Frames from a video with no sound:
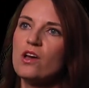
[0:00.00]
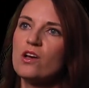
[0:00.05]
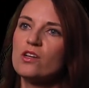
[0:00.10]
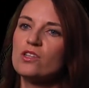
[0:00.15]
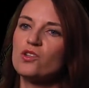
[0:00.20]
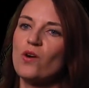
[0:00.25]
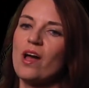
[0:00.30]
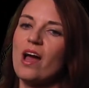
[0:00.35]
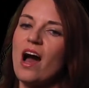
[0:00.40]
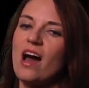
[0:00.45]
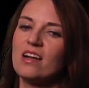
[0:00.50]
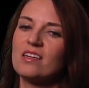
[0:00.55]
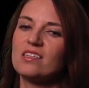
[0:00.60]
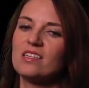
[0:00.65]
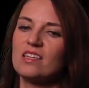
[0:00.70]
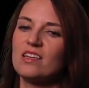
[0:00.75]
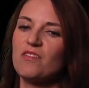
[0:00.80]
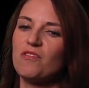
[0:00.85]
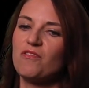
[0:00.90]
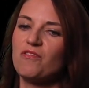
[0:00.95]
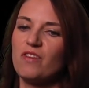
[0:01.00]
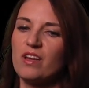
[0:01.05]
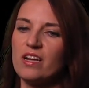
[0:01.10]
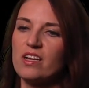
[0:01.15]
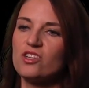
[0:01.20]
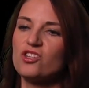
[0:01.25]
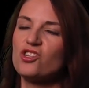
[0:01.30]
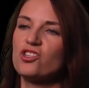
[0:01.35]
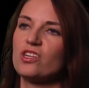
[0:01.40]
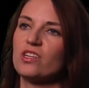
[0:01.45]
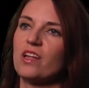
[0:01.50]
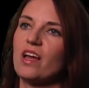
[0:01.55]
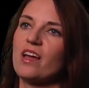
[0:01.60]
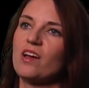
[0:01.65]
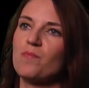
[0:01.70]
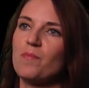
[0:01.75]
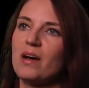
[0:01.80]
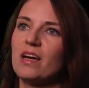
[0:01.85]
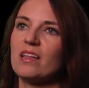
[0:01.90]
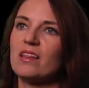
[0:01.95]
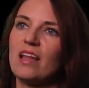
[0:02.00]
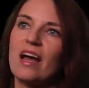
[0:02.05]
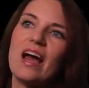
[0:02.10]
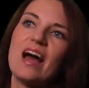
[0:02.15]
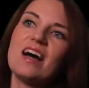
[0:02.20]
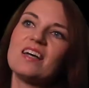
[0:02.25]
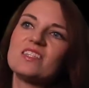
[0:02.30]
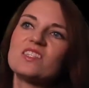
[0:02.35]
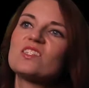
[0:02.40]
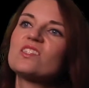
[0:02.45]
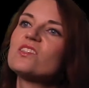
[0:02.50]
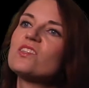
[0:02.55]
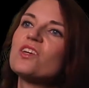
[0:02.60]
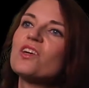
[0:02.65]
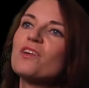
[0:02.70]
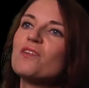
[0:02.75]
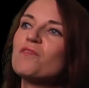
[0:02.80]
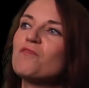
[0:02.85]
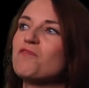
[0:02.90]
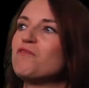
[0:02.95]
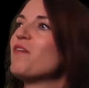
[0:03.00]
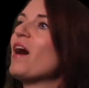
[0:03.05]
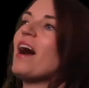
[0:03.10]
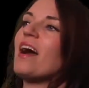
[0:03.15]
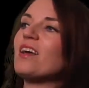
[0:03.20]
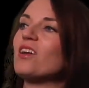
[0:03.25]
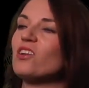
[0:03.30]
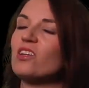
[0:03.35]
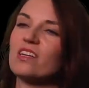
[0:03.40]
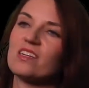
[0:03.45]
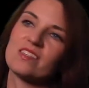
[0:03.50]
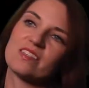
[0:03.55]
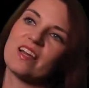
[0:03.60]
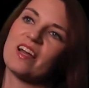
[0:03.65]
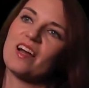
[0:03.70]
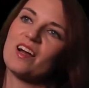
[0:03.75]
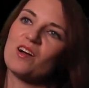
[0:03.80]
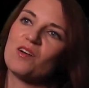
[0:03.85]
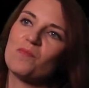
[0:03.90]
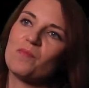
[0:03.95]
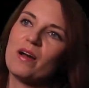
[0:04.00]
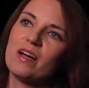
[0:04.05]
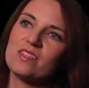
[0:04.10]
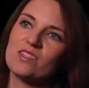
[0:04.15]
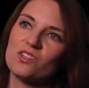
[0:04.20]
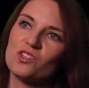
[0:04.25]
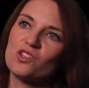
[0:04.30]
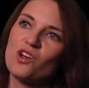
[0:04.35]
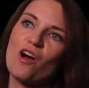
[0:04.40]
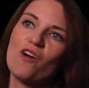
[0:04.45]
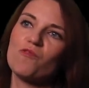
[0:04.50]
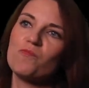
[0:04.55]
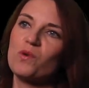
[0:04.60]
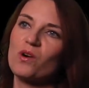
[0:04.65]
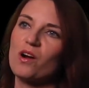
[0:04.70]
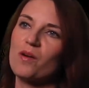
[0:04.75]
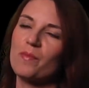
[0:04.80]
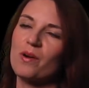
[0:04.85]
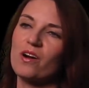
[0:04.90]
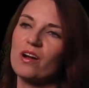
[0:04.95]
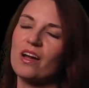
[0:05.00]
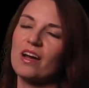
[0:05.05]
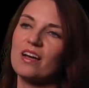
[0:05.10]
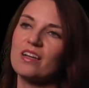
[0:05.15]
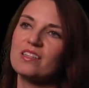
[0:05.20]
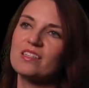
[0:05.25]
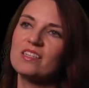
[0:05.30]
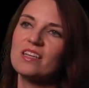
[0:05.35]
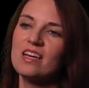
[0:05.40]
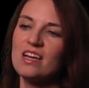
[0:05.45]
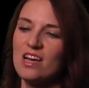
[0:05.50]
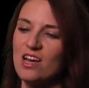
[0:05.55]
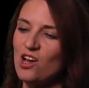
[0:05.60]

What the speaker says: So I honestly finished like my last final exam as a sophomore at Marquette,